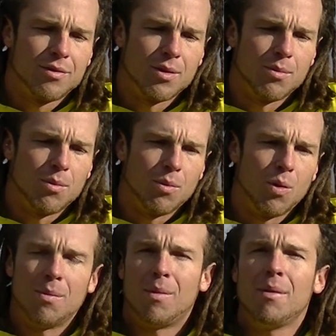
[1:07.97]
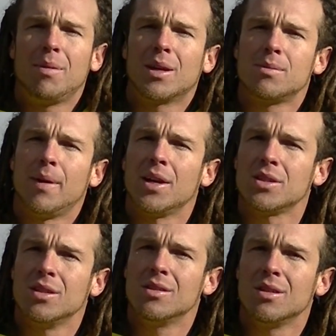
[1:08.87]
from what my biggest
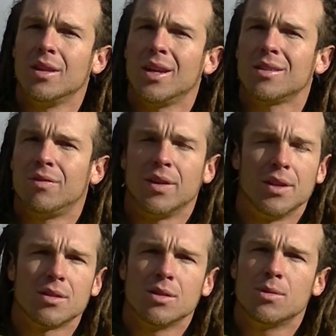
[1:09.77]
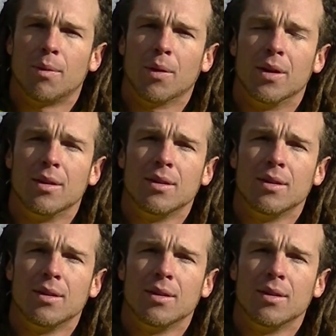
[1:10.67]
passion is, and that's fitness and sport.